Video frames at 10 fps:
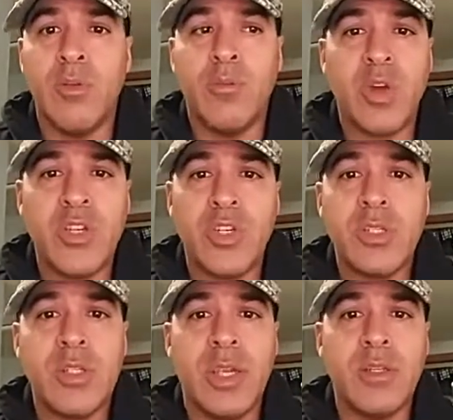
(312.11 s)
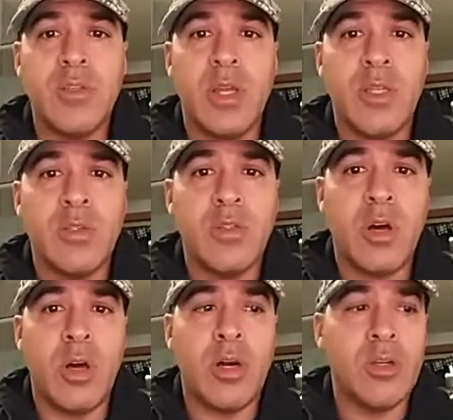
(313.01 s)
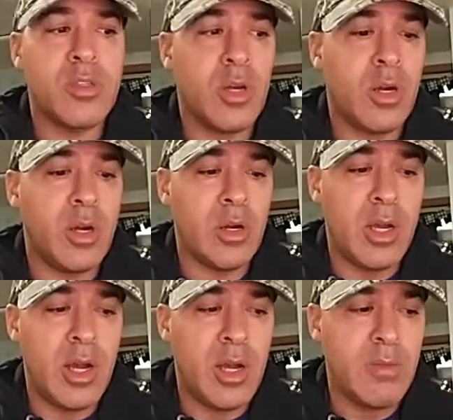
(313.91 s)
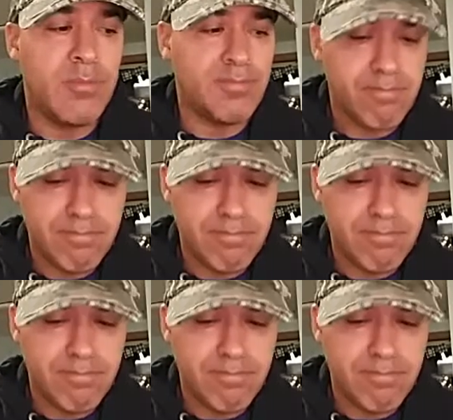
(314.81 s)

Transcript: precious, and dogs are,